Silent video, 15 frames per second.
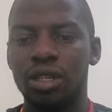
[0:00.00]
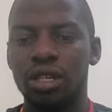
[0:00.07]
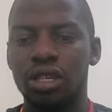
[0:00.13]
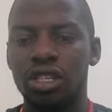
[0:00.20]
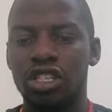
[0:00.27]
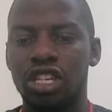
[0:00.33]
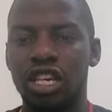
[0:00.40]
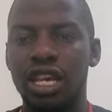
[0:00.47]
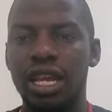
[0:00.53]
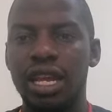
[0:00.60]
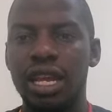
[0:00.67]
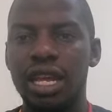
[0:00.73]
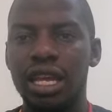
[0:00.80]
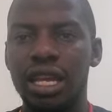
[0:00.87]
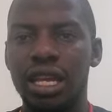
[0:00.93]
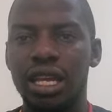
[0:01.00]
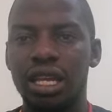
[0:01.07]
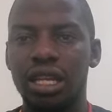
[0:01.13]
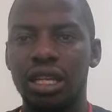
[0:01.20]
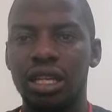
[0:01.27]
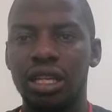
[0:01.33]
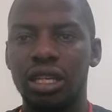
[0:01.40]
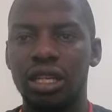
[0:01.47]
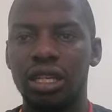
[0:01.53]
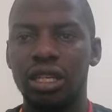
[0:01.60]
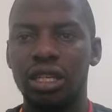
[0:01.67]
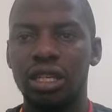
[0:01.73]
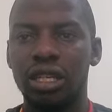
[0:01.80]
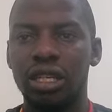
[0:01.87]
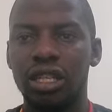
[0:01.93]
skilling
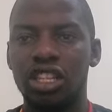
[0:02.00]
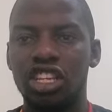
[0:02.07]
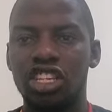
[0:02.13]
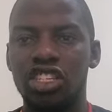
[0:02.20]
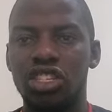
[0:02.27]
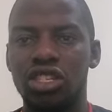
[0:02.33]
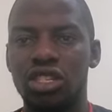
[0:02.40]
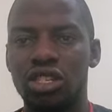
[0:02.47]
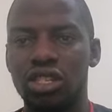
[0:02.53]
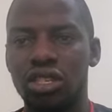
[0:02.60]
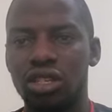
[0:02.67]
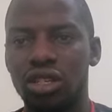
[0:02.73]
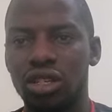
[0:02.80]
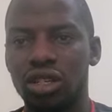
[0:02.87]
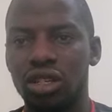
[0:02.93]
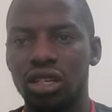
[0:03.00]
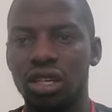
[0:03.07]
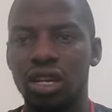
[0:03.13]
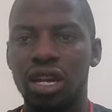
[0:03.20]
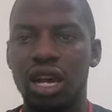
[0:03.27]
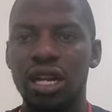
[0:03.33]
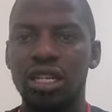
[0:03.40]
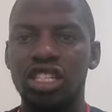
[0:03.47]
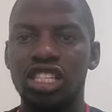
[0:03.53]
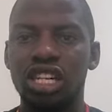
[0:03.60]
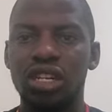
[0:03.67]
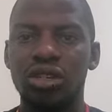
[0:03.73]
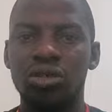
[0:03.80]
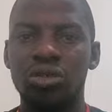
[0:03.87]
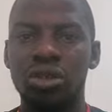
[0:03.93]
this girl
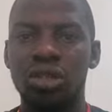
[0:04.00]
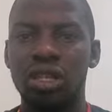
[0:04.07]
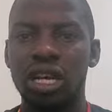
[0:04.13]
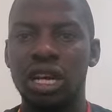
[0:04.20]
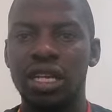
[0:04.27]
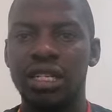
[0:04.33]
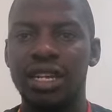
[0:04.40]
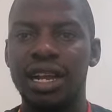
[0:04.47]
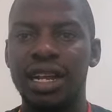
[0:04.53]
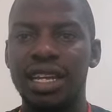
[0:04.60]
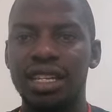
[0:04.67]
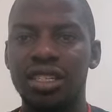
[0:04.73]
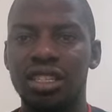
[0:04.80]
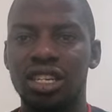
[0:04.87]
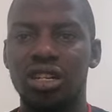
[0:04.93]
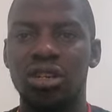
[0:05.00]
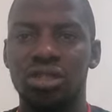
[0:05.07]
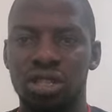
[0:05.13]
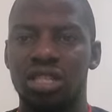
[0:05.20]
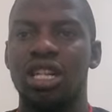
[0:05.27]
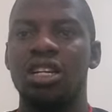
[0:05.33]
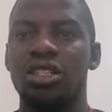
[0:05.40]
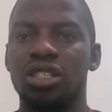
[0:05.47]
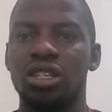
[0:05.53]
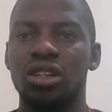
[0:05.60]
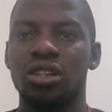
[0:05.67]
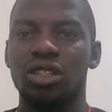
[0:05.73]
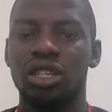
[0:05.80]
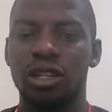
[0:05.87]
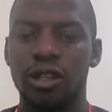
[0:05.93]
child with tailoring
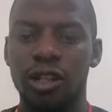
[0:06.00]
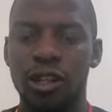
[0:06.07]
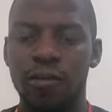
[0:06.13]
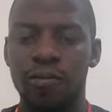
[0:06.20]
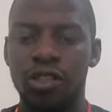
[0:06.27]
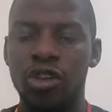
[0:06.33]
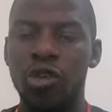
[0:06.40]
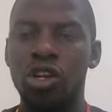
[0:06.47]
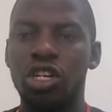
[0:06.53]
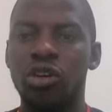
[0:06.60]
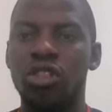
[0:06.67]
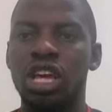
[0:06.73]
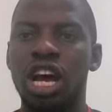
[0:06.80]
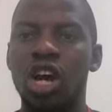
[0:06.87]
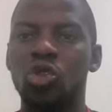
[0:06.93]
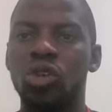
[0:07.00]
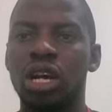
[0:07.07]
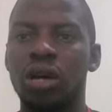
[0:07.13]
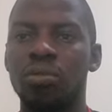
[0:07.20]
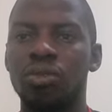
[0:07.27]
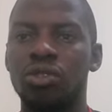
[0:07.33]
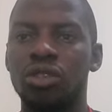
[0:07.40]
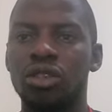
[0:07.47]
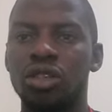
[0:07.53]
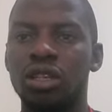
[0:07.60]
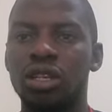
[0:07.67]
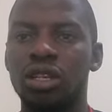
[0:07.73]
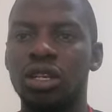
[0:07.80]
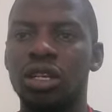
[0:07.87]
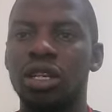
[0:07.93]
skills. Then what are the outcomes?
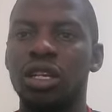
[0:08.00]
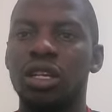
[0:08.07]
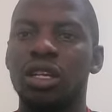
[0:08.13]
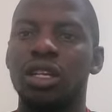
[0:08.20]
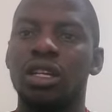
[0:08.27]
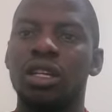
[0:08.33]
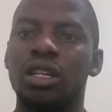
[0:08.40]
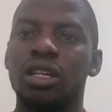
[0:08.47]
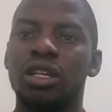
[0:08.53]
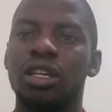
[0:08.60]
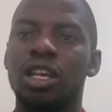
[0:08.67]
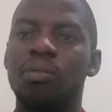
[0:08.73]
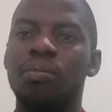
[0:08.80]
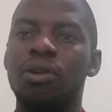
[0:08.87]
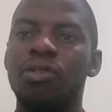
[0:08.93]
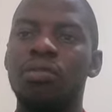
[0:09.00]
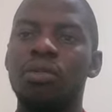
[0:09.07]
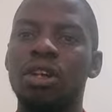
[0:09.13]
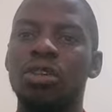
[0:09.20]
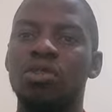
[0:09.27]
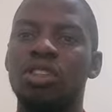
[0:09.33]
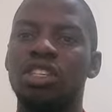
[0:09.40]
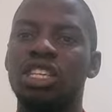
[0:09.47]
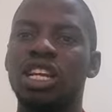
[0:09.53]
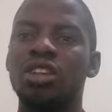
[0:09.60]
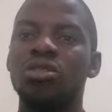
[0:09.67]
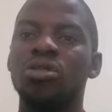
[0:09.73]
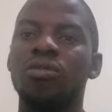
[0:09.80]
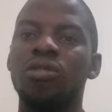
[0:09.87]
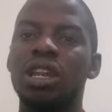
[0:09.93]
Improvement of the
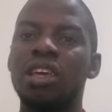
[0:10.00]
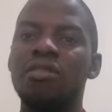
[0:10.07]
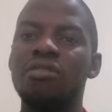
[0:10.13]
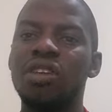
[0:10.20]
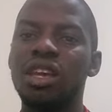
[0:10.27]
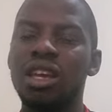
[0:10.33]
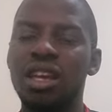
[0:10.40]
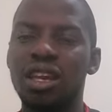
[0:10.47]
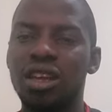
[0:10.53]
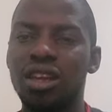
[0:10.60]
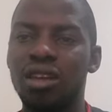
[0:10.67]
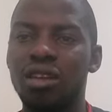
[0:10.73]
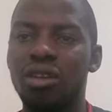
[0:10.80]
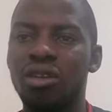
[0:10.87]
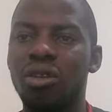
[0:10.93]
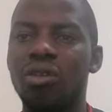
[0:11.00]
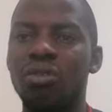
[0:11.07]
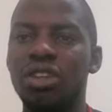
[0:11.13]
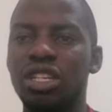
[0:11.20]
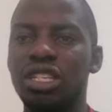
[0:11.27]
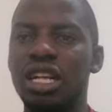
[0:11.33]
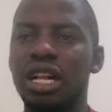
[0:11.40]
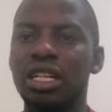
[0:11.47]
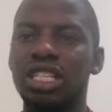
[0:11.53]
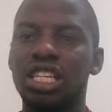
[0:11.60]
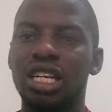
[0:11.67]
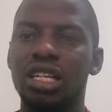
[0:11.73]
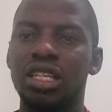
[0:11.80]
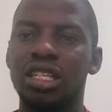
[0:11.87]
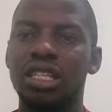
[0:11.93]
standards of living of this girl
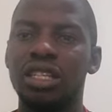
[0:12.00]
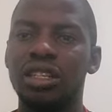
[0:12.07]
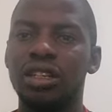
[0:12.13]
child.